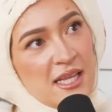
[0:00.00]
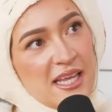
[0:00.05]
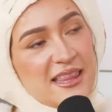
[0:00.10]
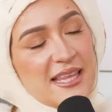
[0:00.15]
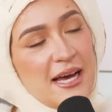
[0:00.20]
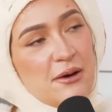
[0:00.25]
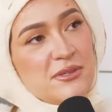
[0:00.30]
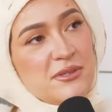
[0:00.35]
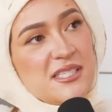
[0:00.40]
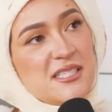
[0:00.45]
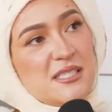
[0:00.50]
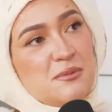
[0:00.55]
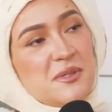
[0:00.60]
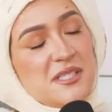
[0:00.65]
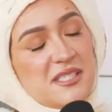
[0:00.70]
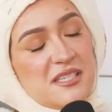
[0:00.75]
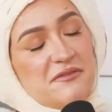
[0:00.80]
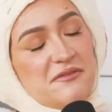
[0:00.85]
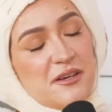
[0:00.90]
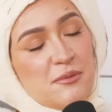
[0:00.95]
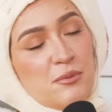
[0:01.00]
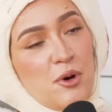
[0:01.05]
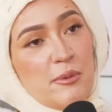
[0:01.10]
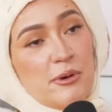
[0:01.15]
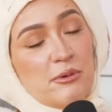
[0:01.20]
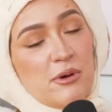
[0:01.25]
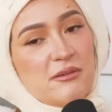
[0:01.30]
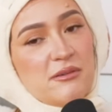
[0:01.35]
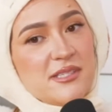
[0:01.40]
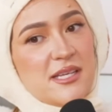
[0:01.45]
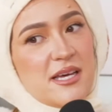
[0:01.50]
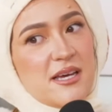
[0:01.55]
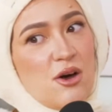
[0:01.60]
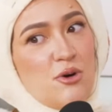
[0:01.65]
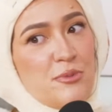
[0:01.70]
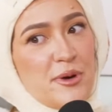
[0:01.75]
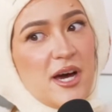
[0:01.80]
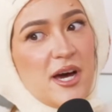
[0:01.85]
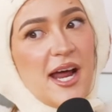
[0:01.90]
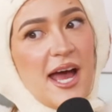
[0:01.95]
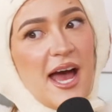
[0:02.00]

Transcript: like that was a specific moment where I was like, oh my God,